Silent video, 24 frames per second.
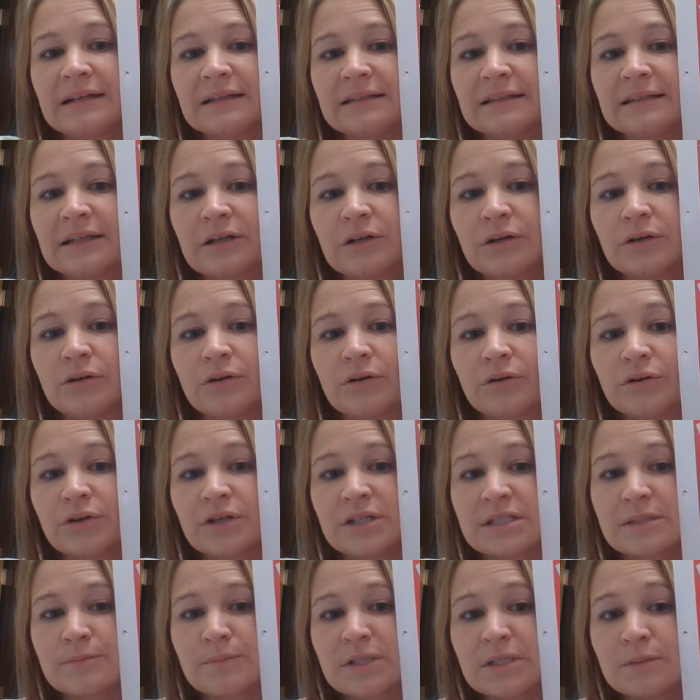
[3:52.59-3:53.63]
little
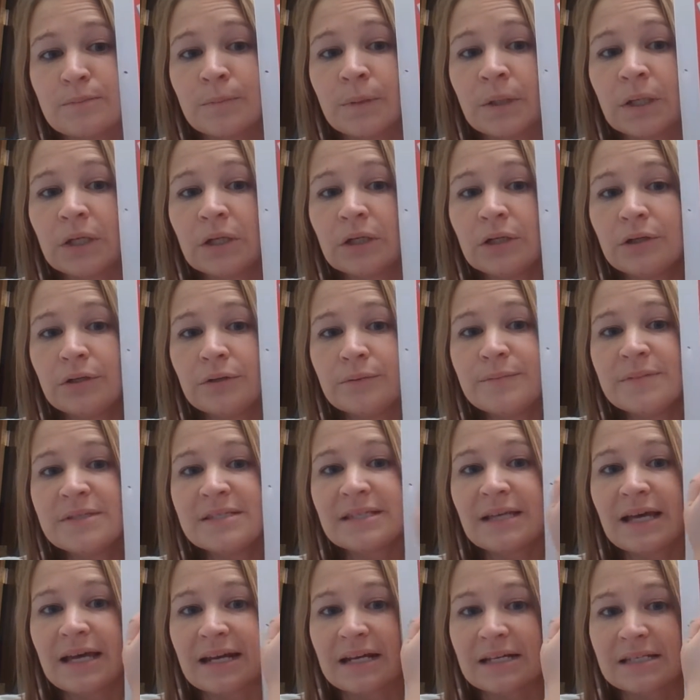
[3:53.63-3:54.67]
Christmas bulbs
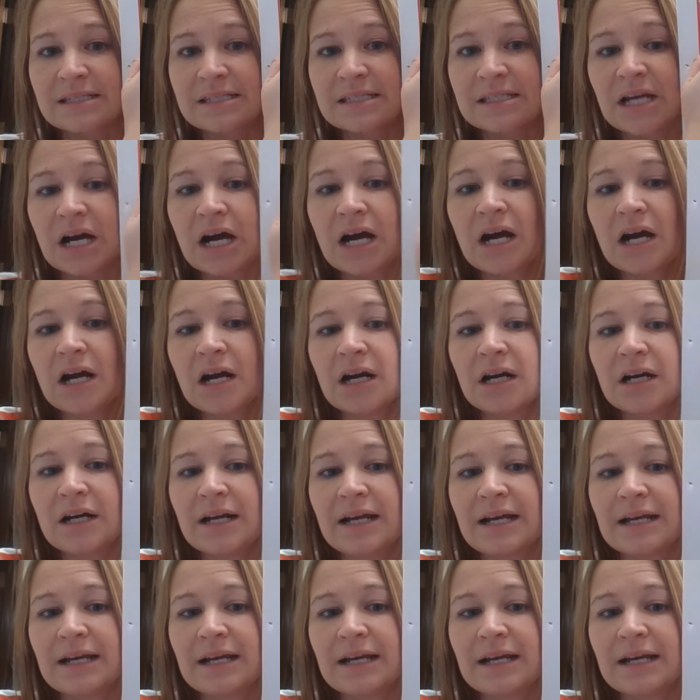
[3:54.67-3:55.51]
and a star